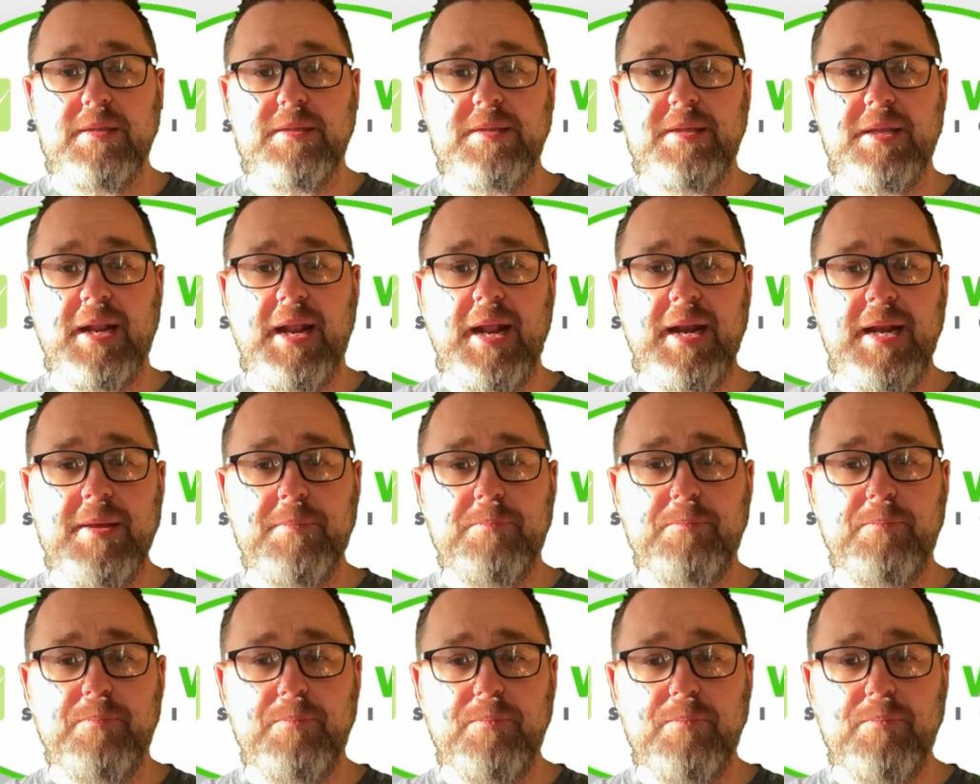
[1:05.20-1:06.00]
that
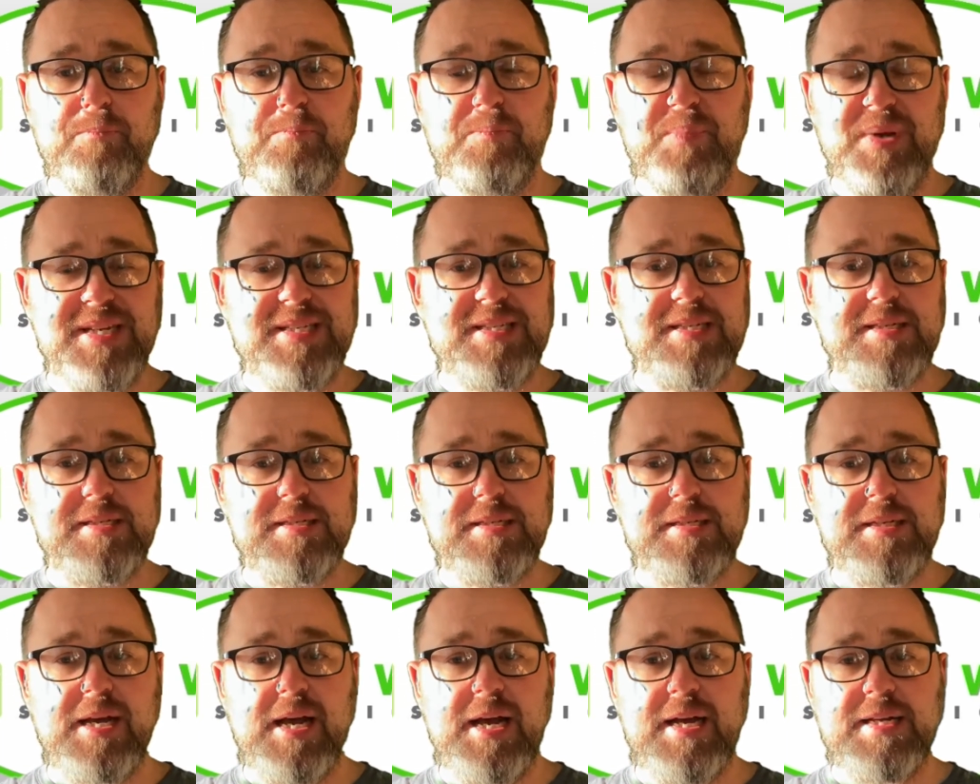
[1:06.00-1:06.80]
any
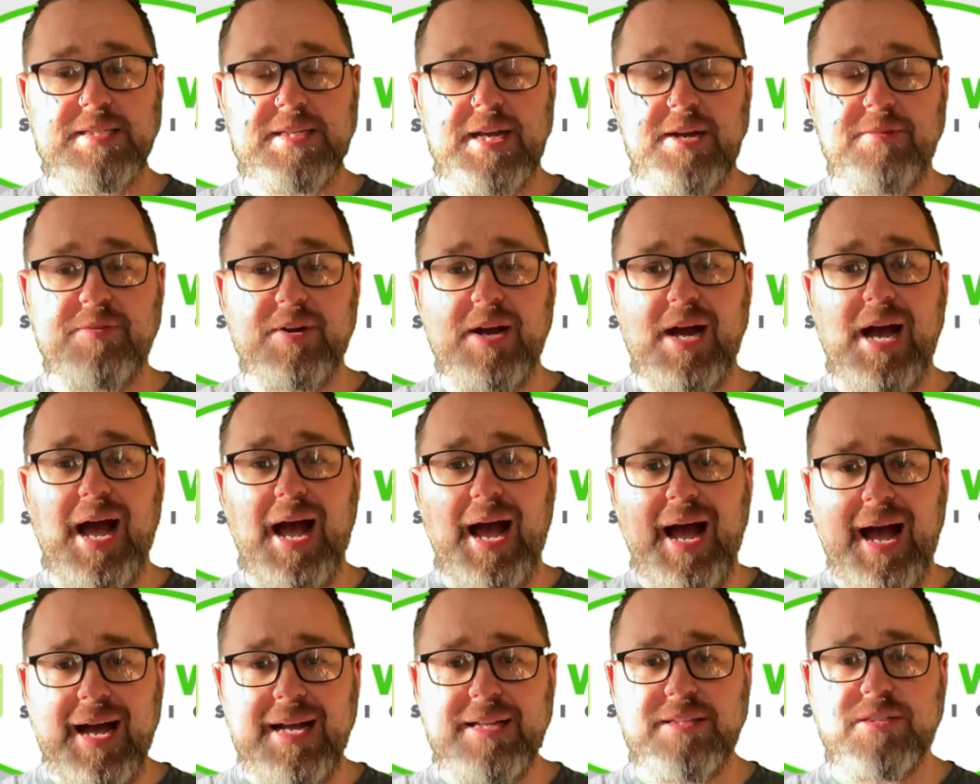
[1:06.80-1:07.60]
business has ever
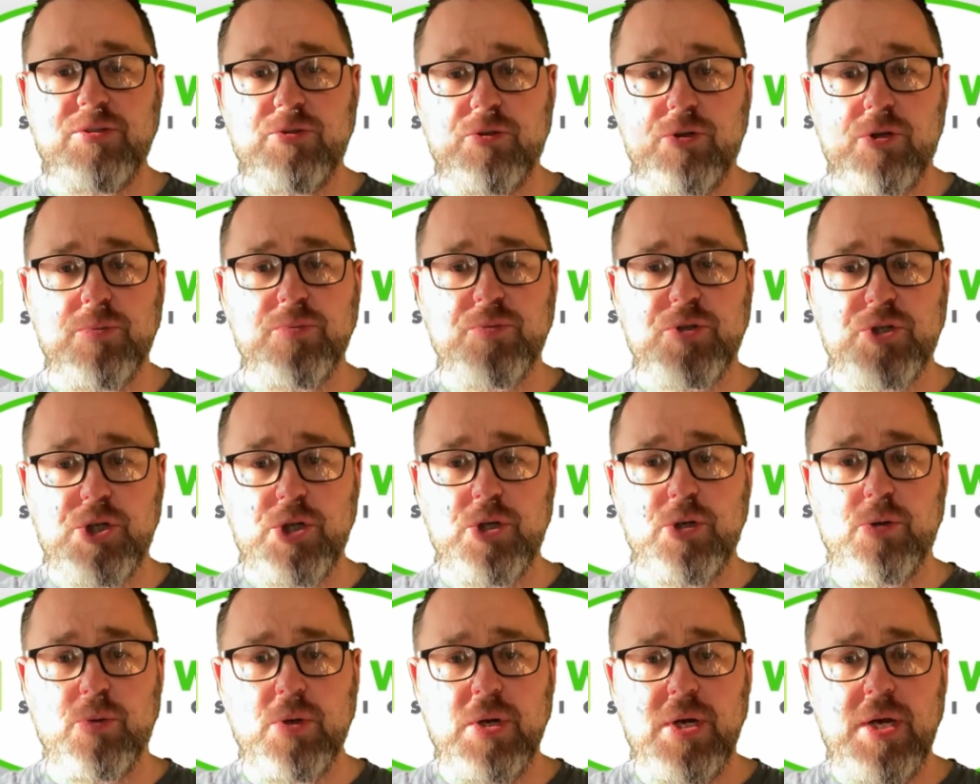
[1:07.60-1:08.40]
had to come
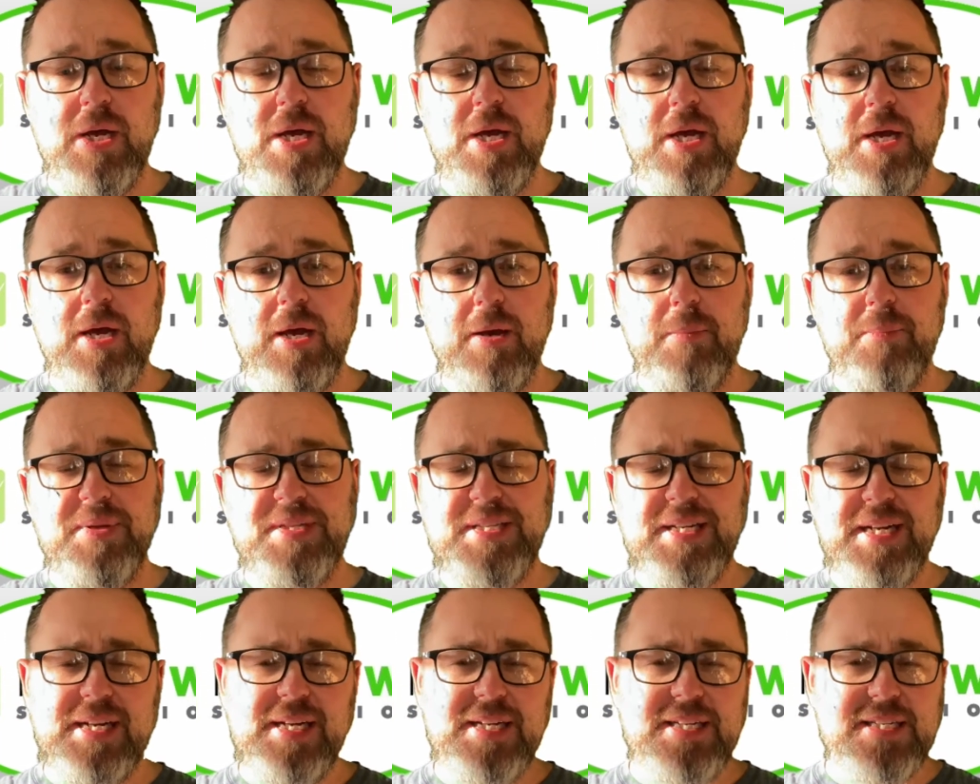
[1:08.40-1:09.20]
through,
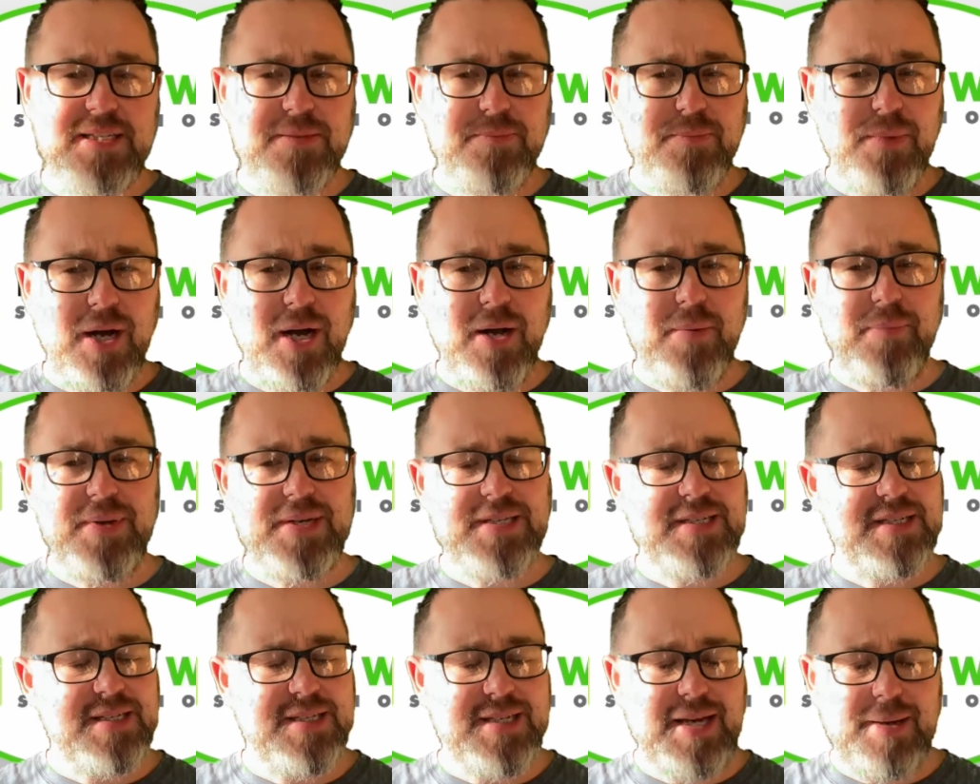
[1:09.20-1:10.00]
particularly small
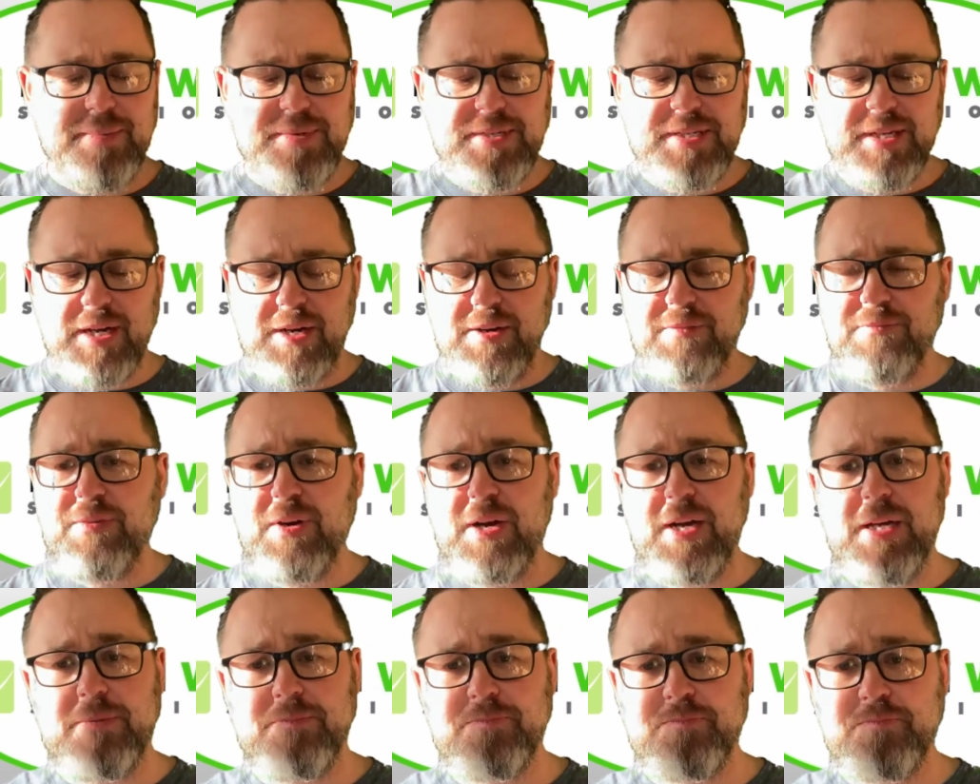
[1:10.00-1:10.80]
business. Amazon are
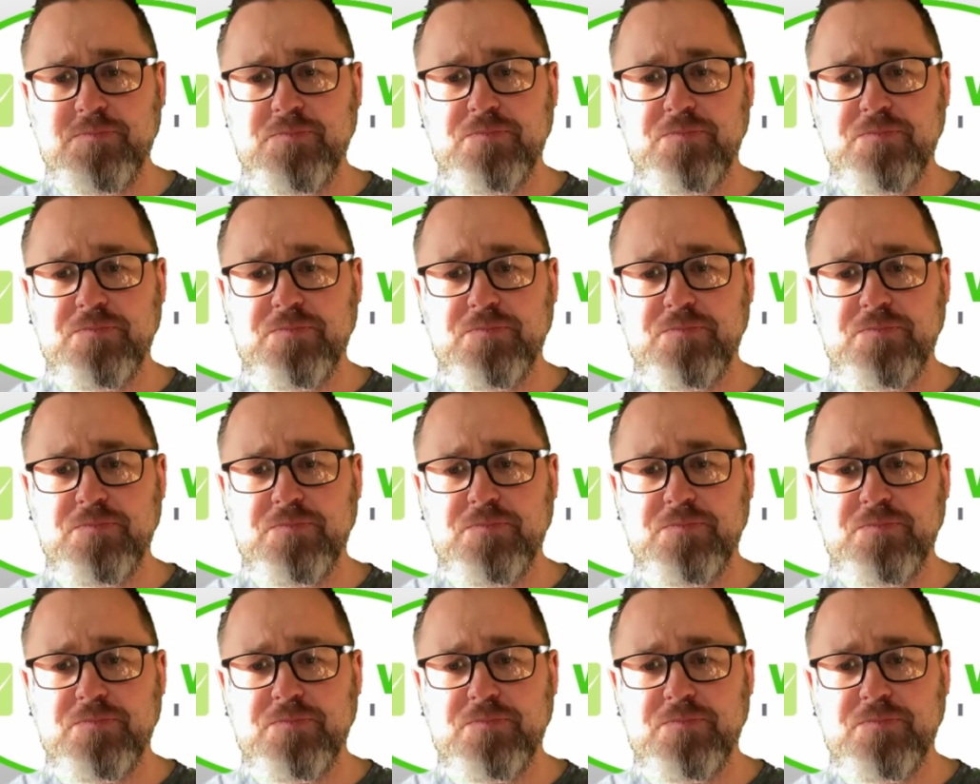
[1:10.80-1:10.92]
fine.